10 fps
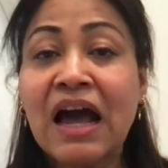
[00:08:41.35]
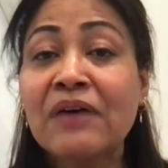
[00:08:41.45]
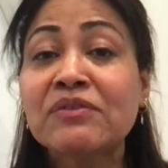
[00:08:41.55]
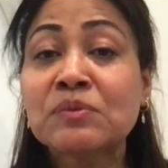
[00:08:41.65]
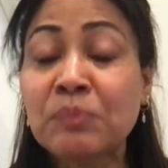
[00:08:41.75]

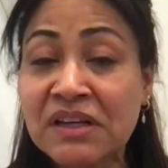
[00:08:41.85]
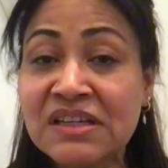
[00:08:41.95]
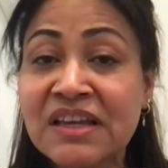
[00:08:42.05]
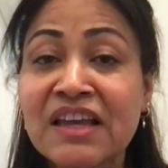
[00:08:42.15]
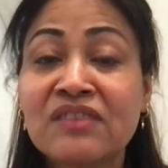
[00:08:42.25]
I was
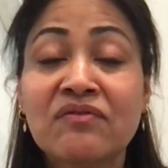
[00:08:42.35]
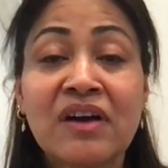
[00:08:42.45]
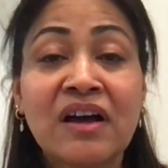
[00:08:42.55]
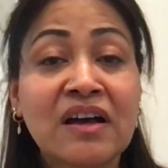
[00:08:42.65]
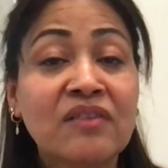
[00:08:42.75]
picked again
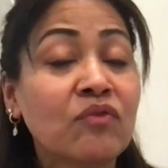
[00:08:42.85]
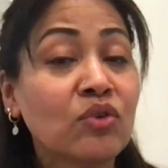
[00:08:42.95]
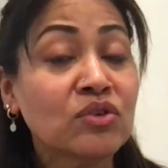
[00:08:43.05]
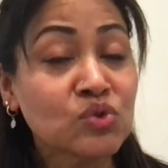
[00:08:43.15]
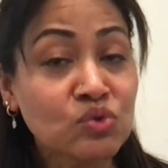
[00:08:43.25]

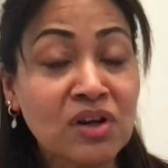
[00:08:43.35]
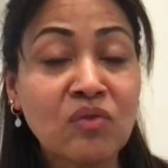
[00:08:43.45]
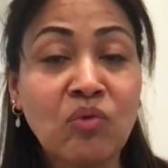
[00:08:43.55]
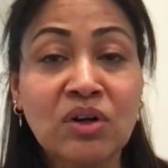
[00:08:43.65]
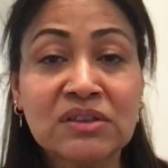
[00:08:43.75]
for student
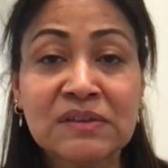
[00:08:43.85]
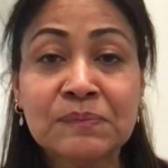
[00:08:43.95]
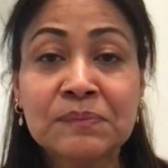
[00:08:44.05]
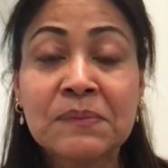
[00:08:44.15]
awards.